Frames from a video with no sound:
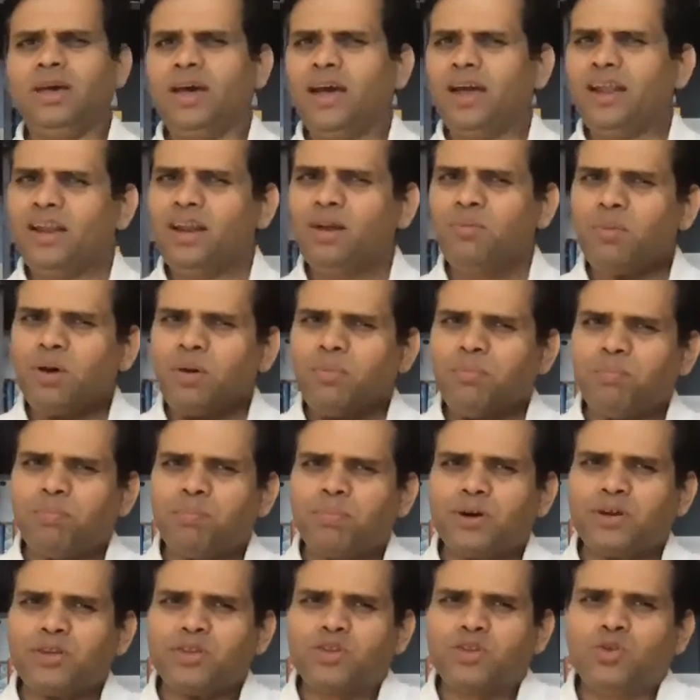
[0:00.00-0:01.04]
And in my
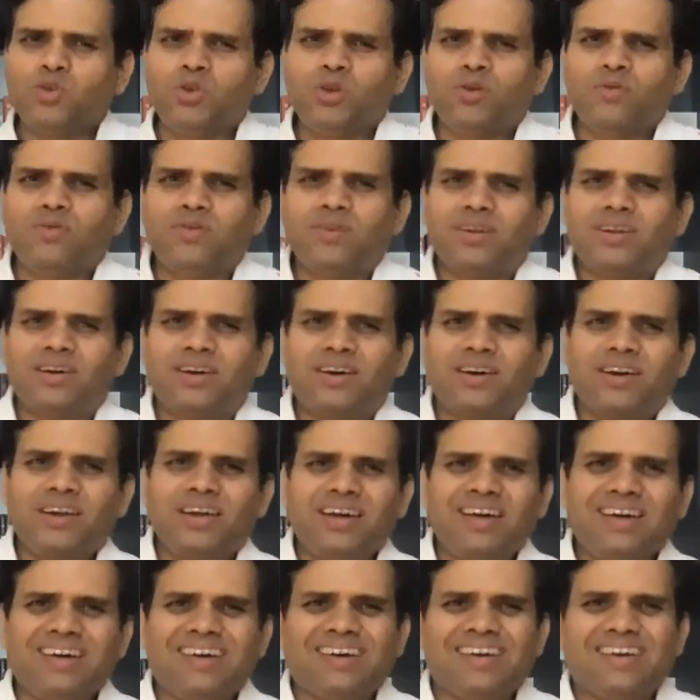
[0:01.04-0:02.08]
pursuit of
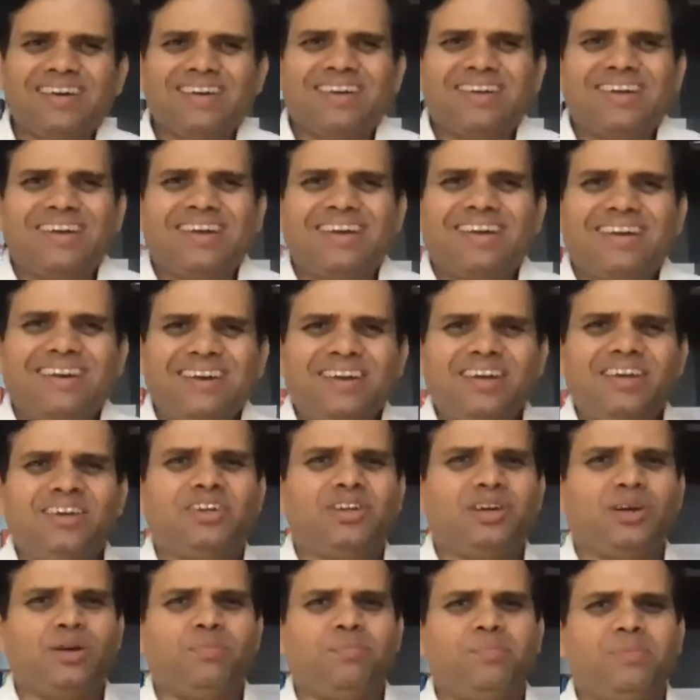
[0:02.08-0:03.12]
learning
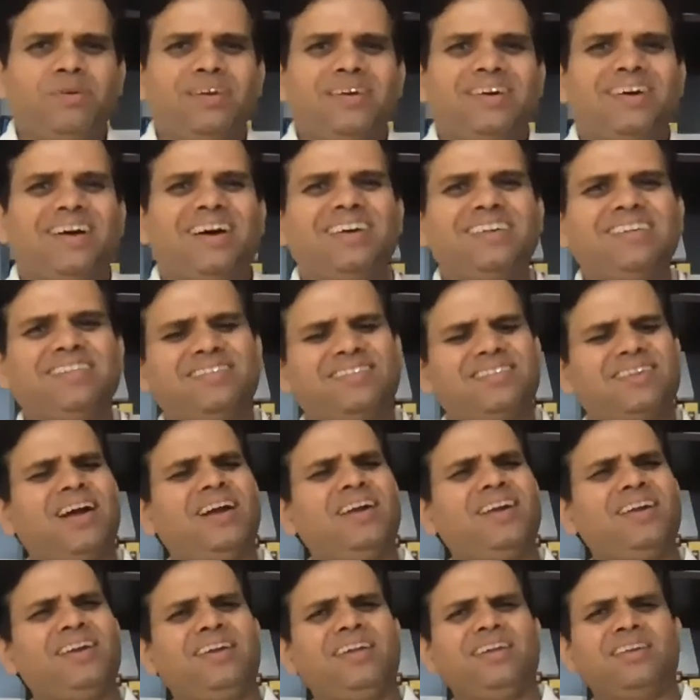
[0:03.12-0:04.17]
leadership, I
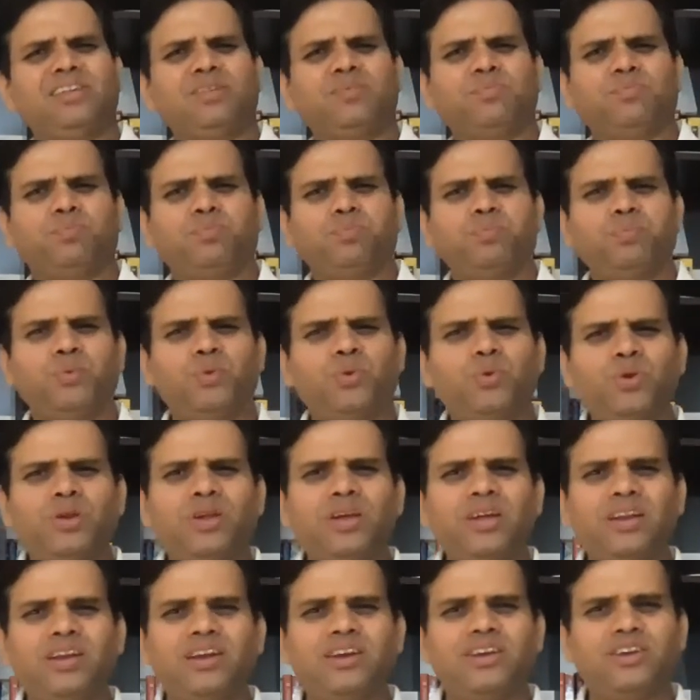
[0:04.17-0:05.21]
started
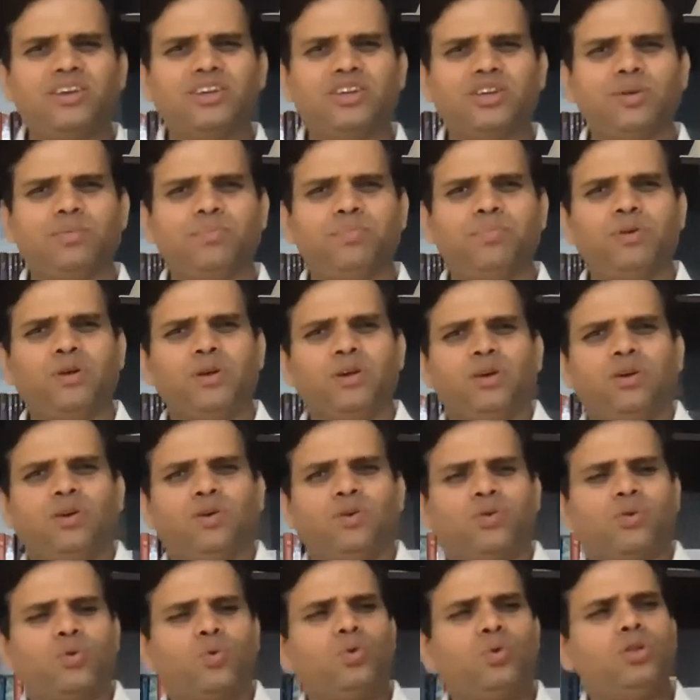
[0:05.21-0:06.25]
exploring leadership
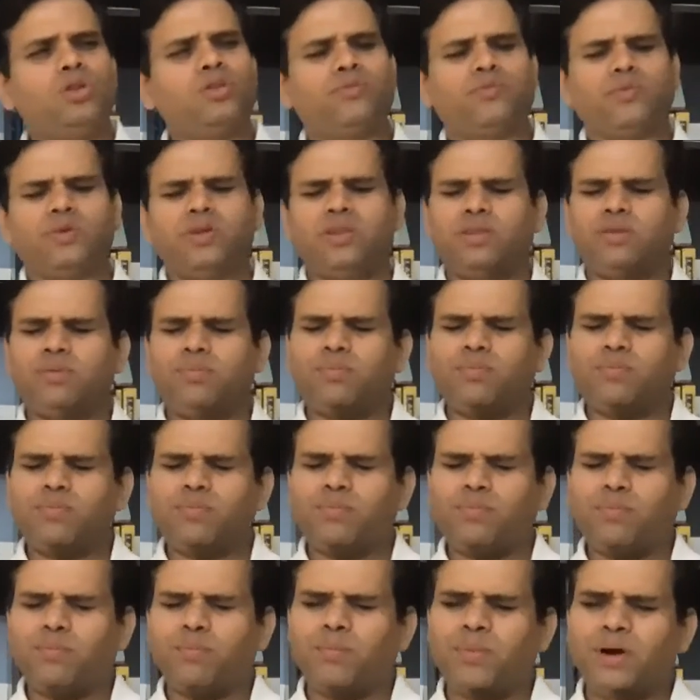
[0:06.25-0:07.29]
roles with
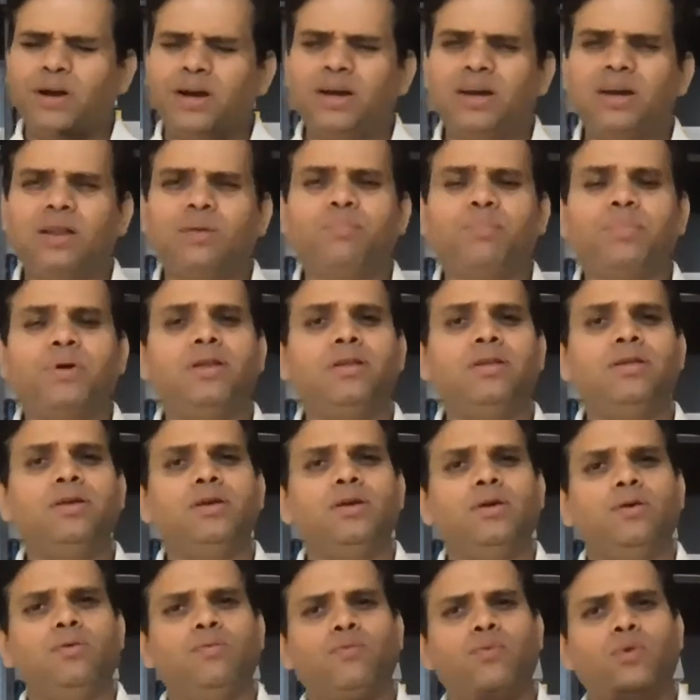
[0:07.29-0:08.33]
multiple
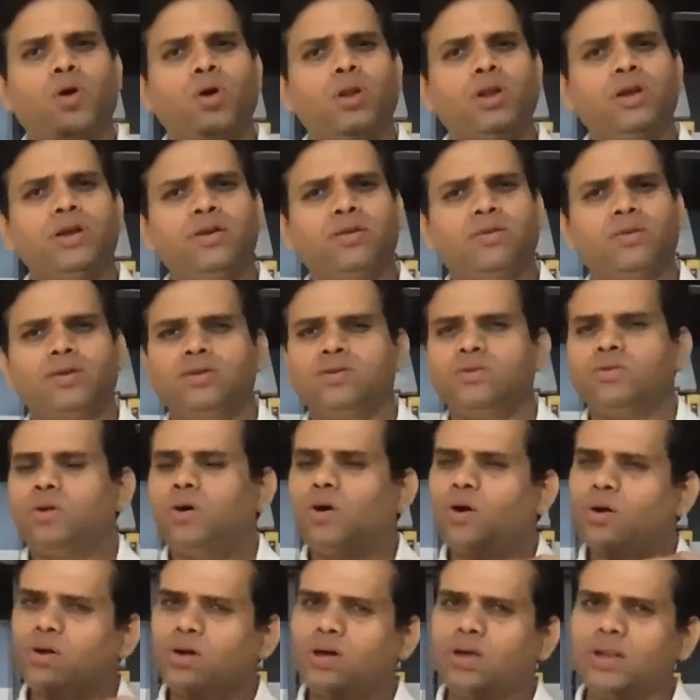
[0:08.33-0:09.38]
voluntary
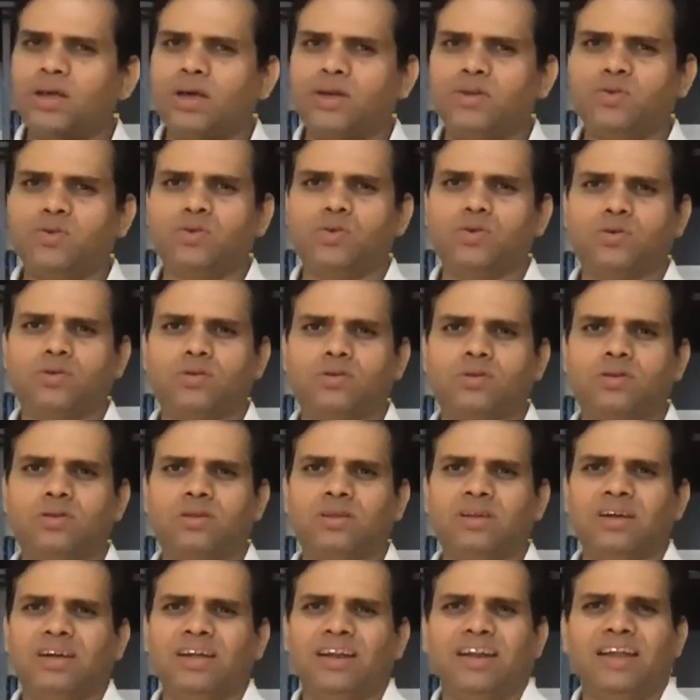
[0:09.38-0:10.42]
organizations
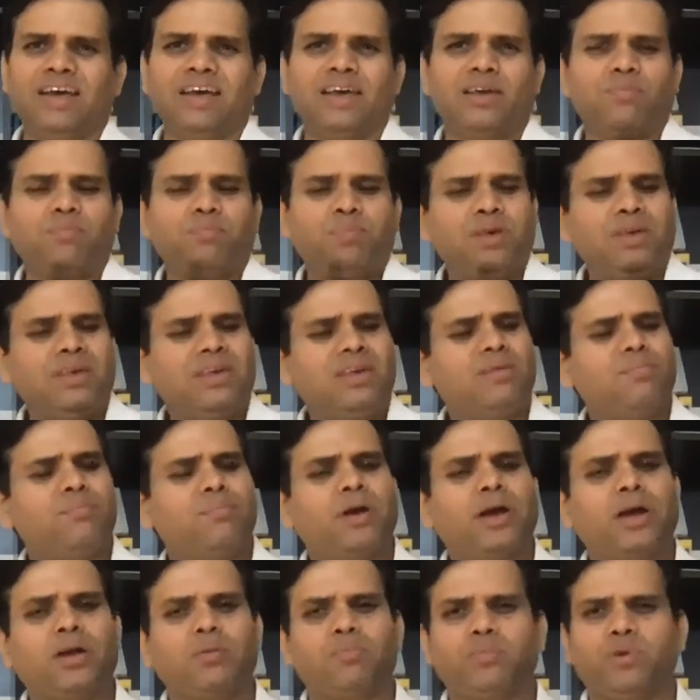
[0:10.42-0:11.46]
like Peak
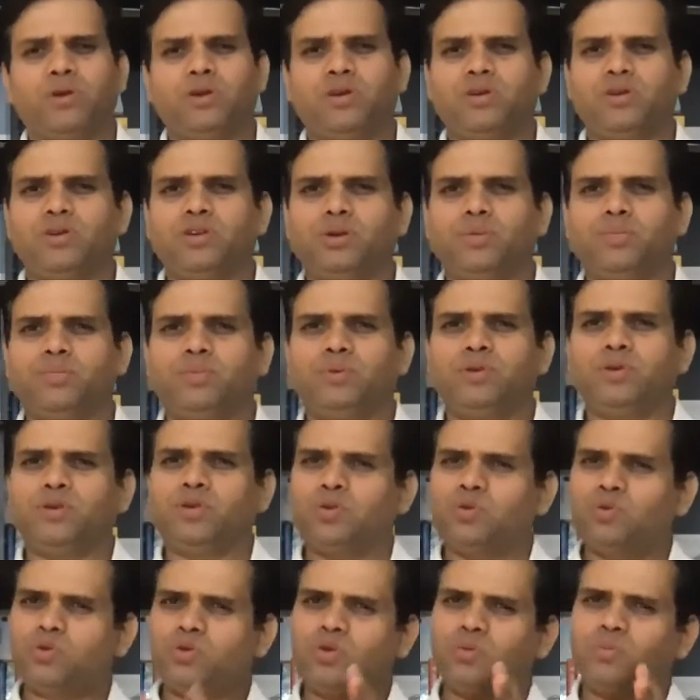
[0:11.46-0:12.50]
Impact Mentorship,
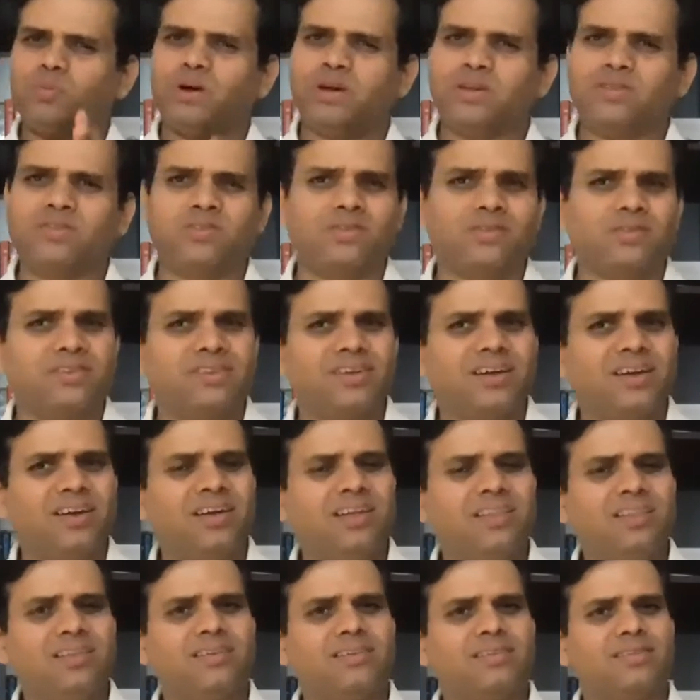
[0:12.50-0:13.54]
Toastmasters, and
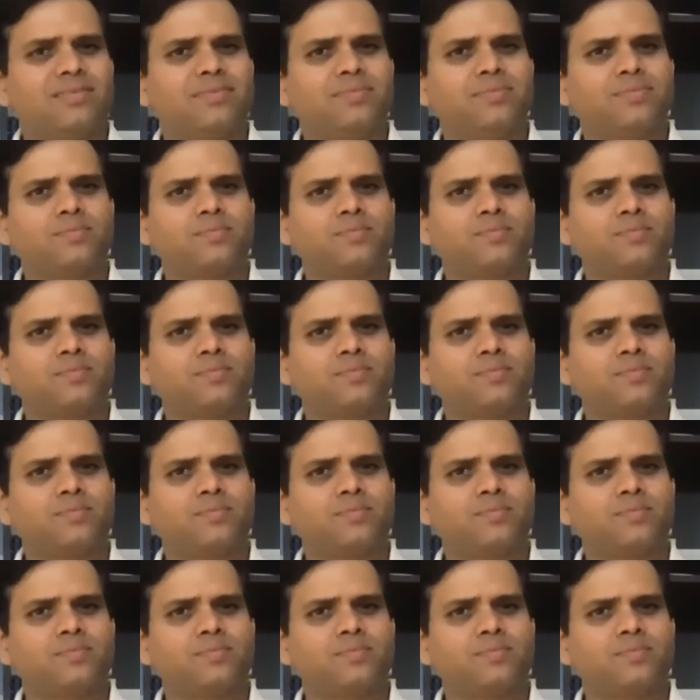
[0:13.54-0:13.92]
others.